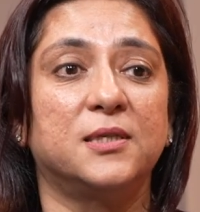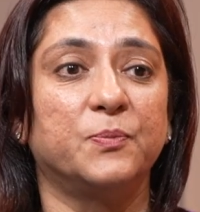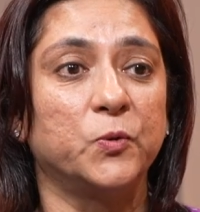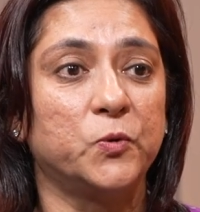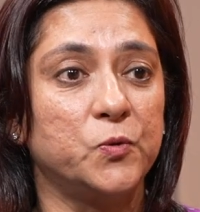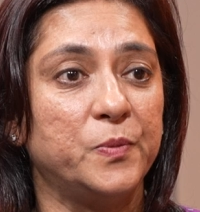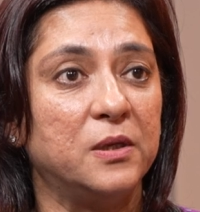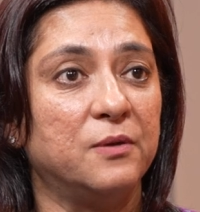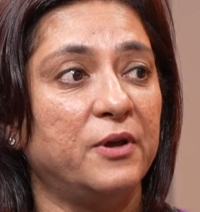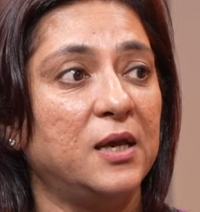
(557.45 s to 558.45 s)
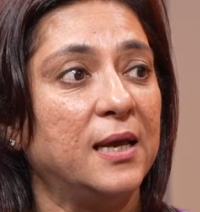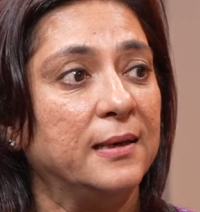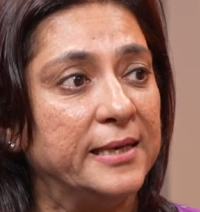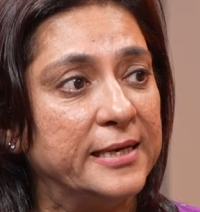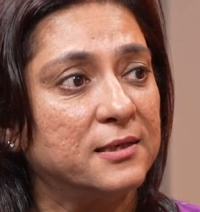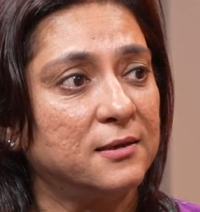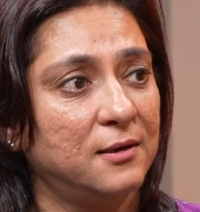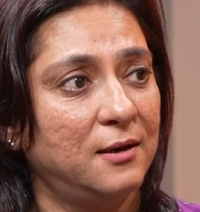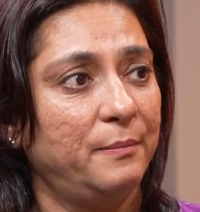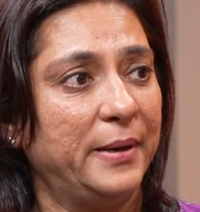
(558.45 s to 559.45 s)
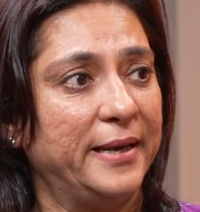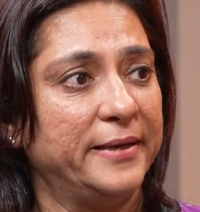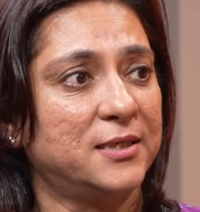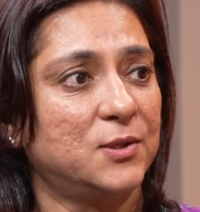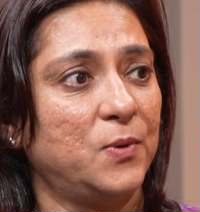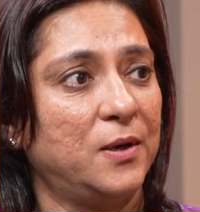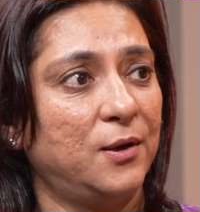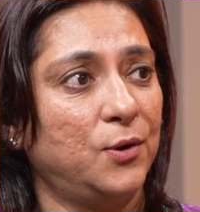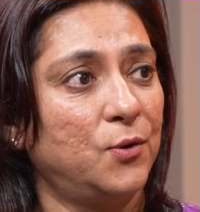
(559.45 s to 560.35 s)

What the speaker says: supposed to be the very elite place where,